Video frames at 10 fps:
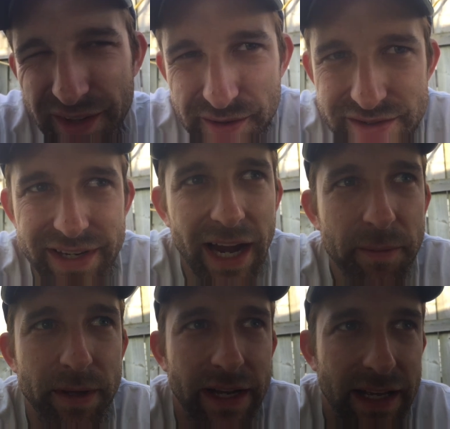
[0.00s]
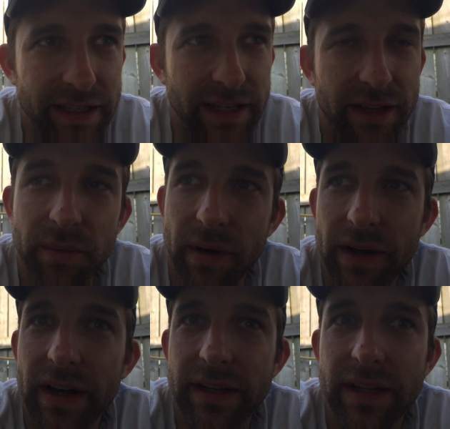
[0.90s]
timeline. I had to get in the
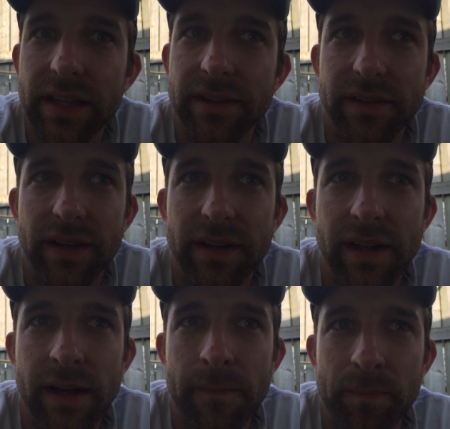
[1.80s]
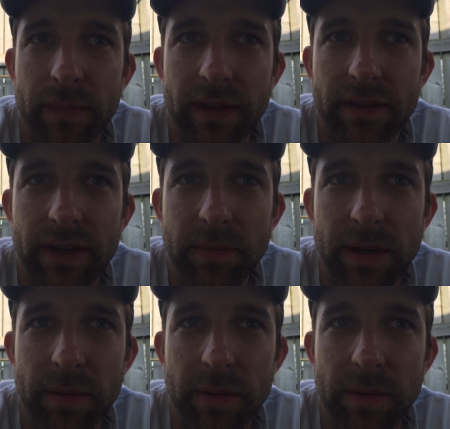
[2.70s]
water, I had to get things done, but at the same